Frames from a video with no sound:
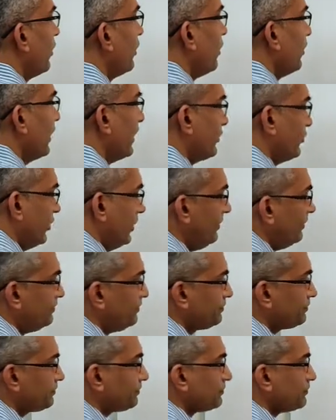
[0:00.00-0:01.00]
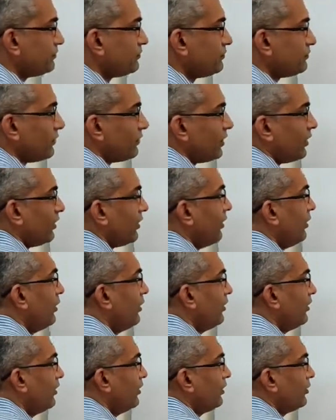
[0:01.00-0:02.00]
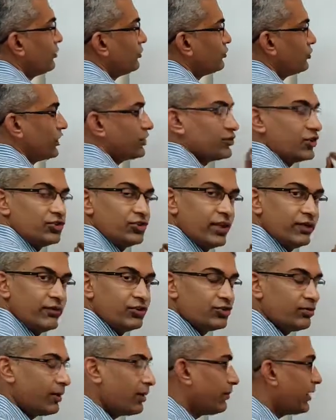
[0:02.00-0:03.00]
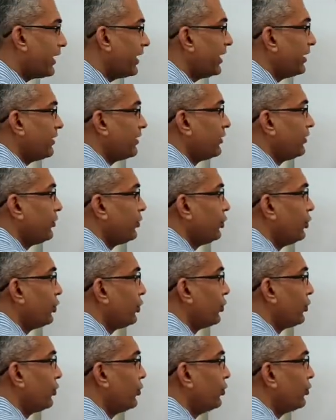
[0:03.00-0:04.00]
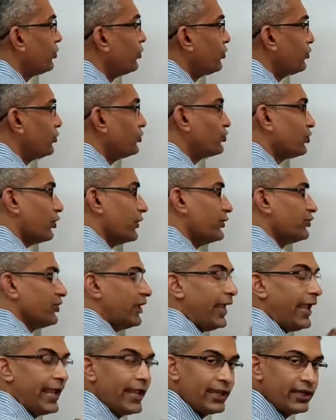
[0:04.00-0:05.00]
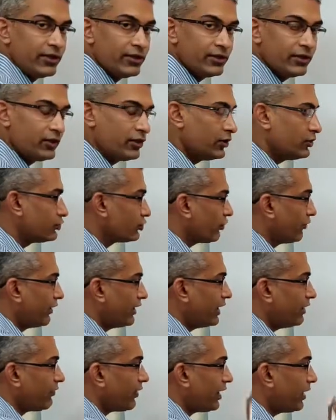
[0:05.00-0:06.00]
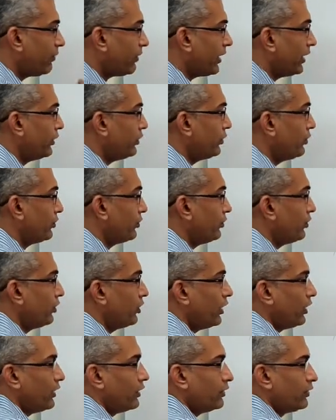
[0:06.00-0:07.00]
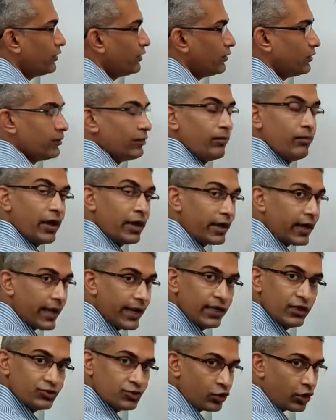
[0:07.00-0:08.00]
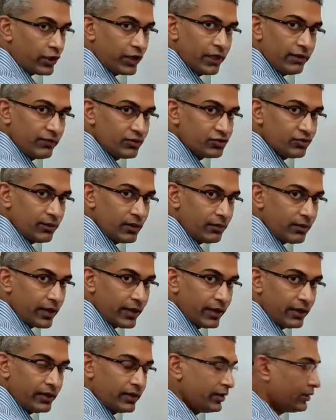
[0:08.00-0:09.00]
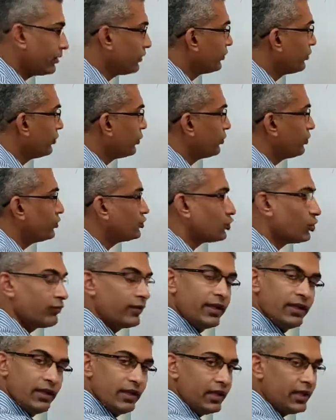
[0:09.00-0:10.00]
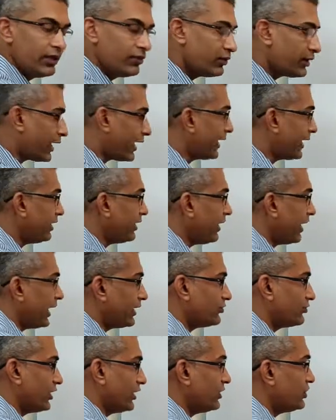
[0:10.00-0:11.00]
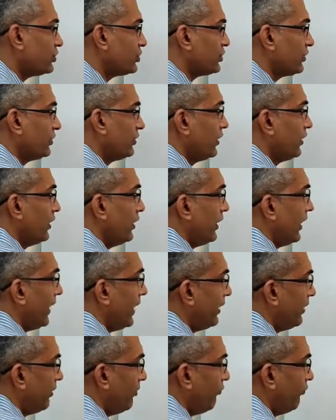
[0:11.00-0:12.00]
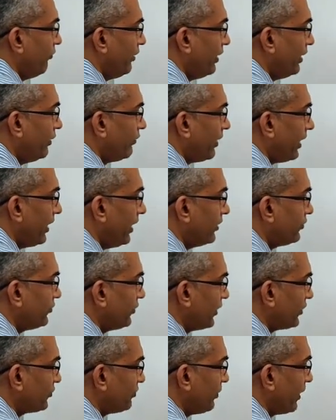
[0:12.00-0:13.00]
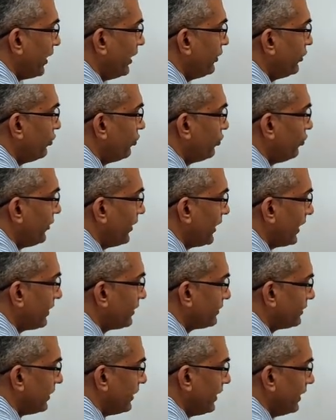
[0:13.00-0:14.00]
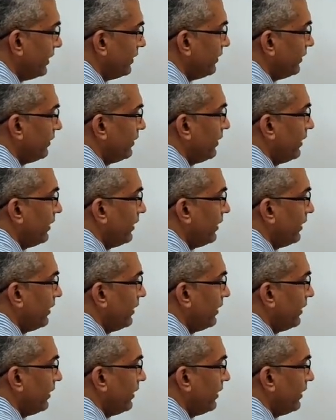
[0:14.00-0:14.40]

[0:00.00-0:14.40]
Let's see. 6 is divisible by 2, so is 8. So we divide by 2. But 9 is not divisible by 2, so we leave 9 as such. And we divide 6 by 2, we get 3.